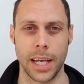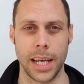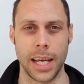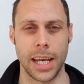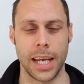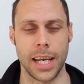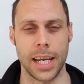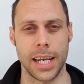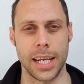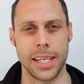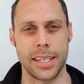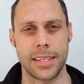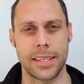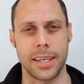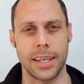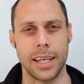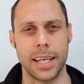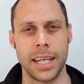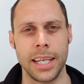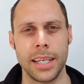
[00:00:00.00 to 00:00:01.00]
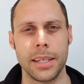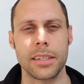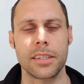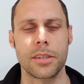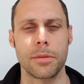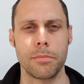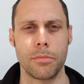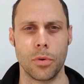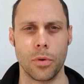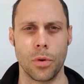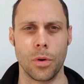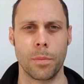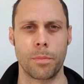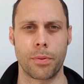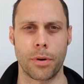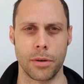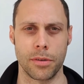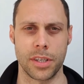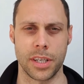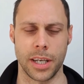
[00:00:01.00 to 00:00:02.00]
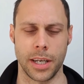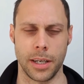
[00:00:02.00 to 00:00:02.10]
is to eat some more protein.